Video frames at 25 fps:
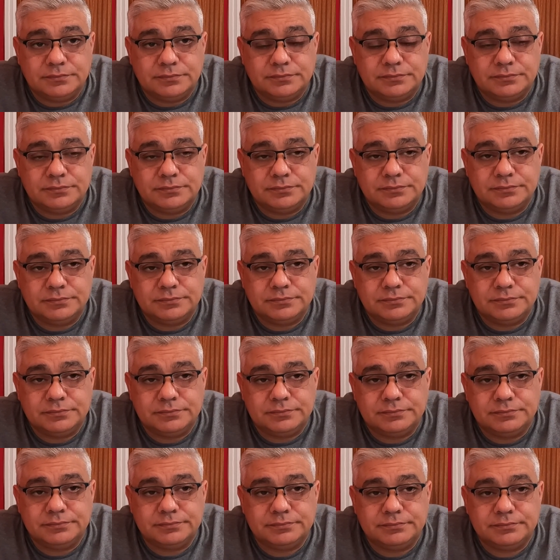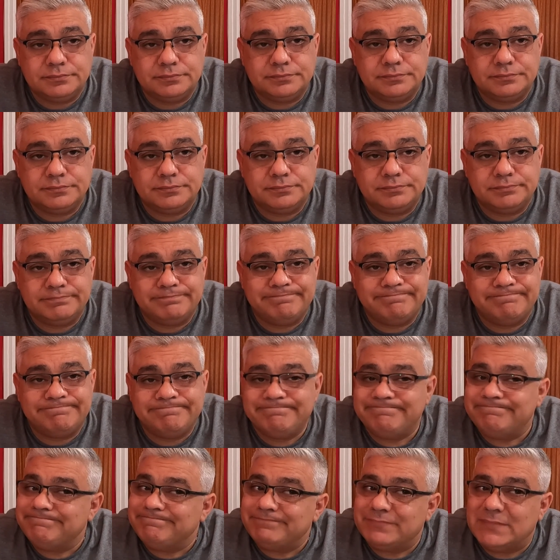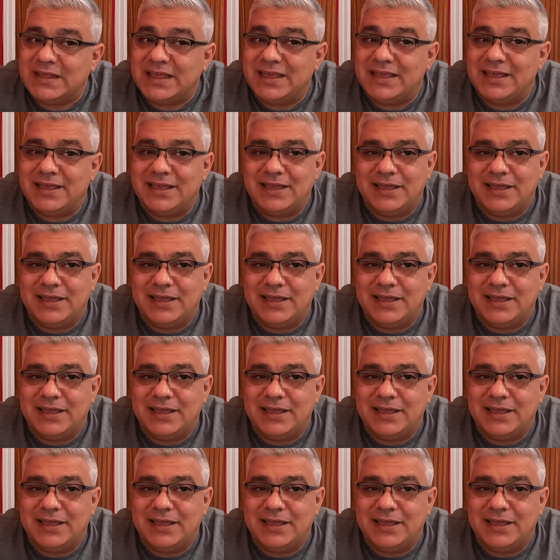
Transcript: (no one is talking)